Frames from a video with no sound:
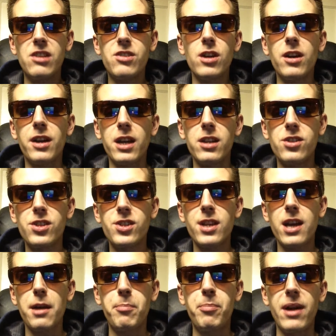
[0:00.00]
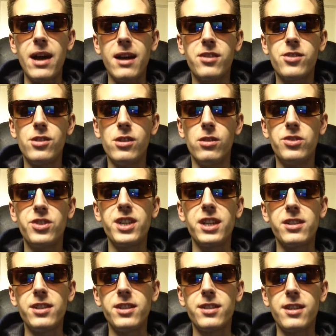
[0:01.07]
okay, just like Pac's, you know,
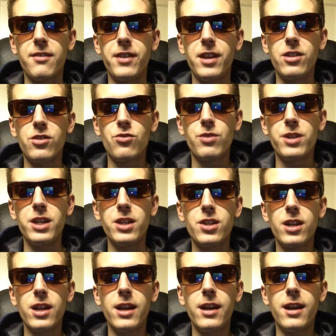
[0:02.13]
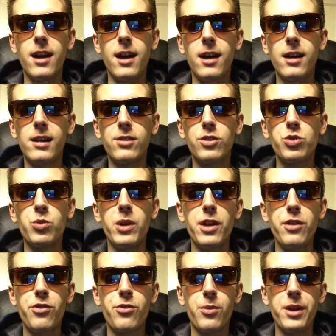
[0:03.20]
67 inch reach and uh
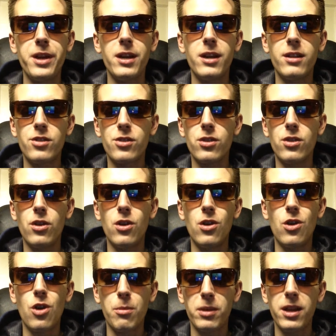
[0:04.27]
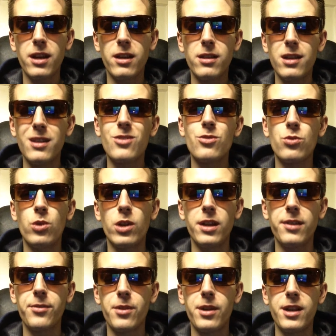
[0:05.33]
23 inch arm length. Yes,
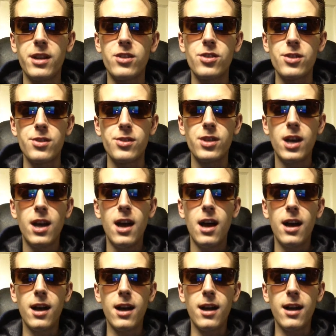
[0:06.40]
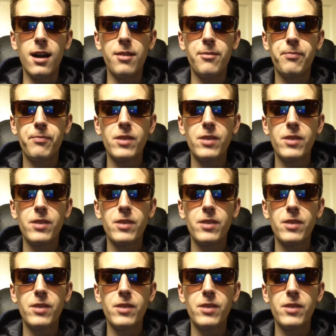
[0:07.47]
23 inches. Uh,